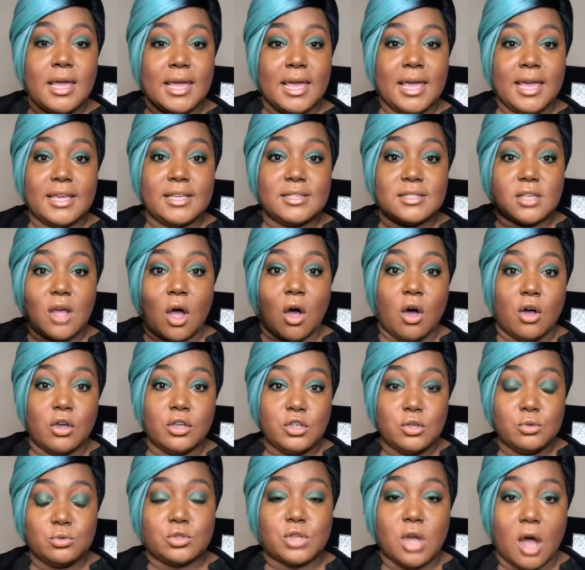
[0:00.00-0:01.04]
is all
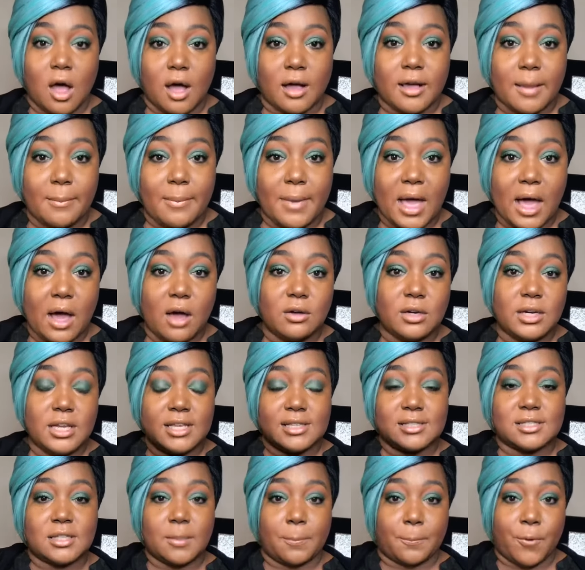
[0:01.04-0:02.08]
you talk about
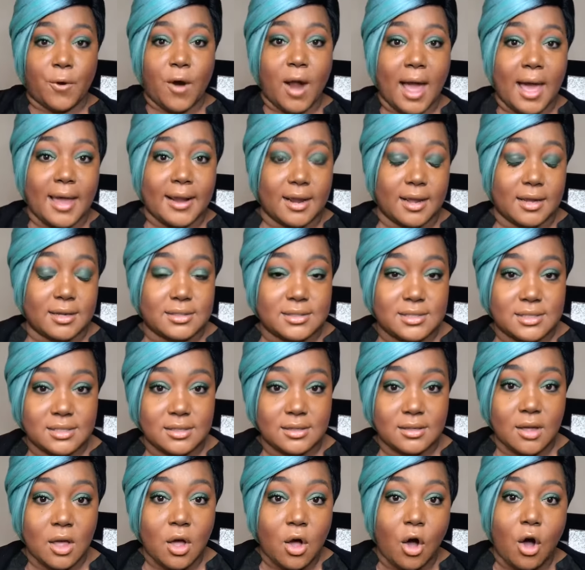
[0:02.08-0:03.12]
is the product.
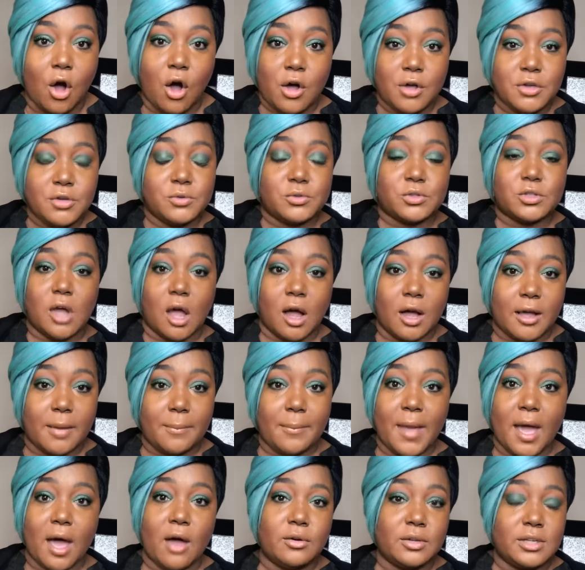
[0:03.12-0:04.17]
All you talk
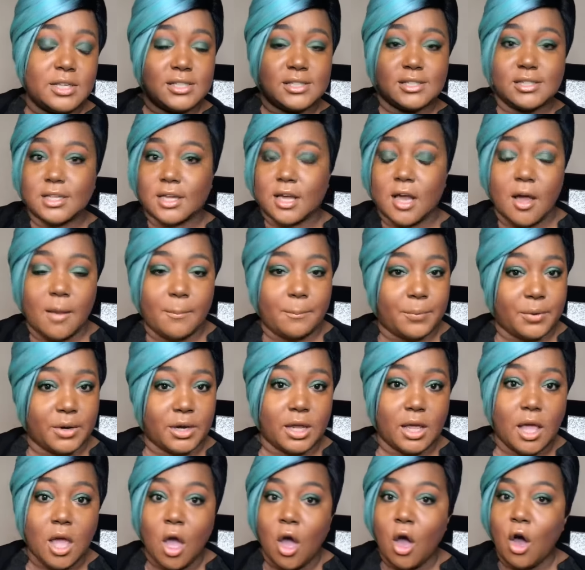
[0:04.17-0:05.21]
about is the
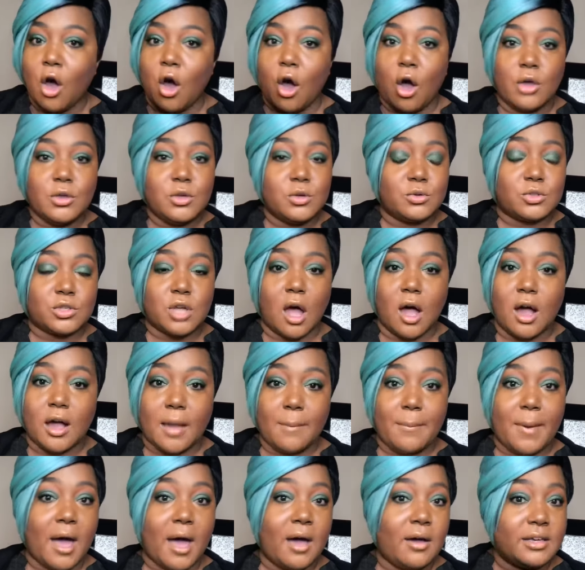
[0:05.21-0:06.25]
company. All you talk
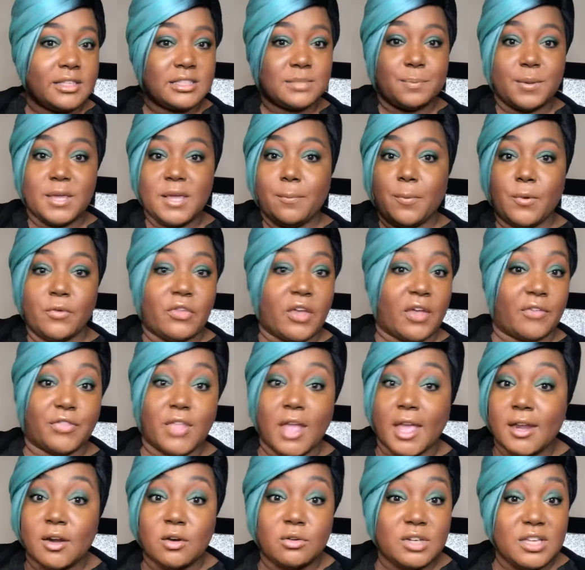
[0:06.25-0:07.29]
about is people that
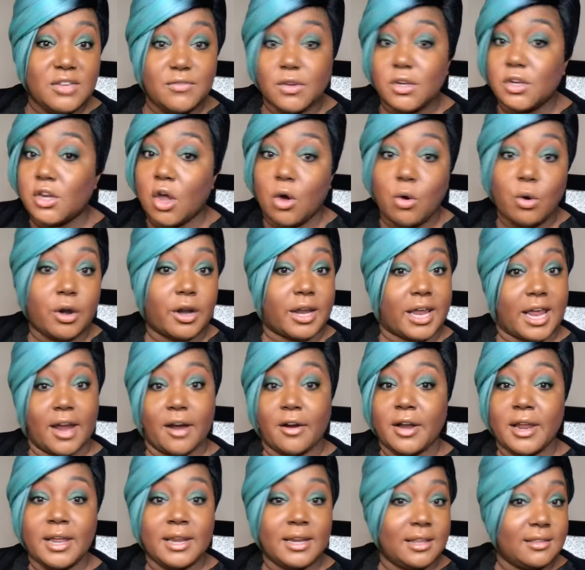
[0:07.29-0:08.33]
they don't even know or
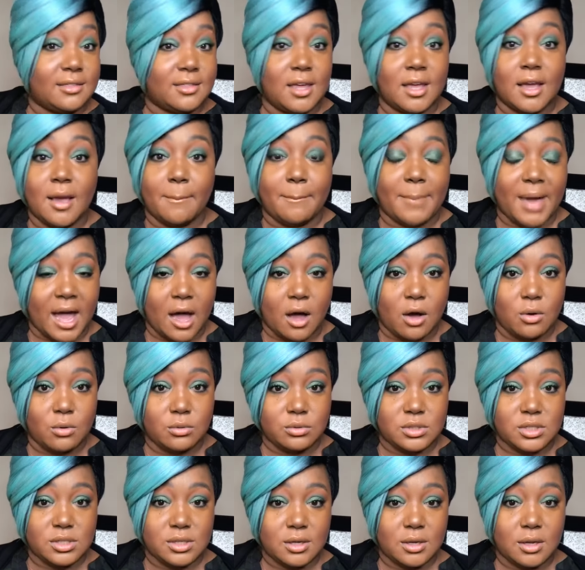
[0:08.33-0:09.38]
care anything
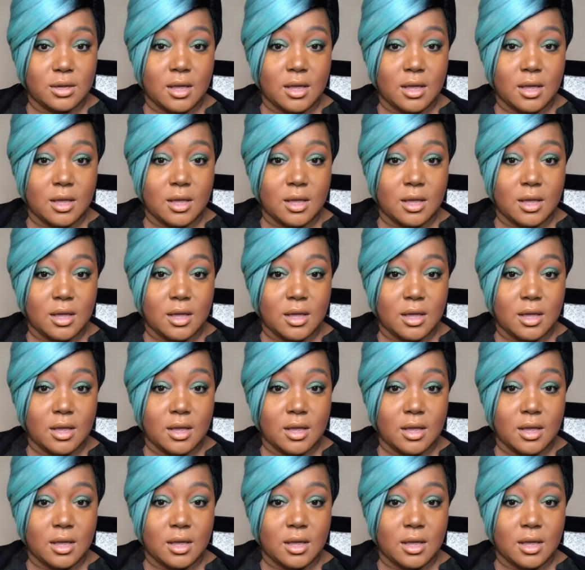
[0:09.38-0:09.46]
about.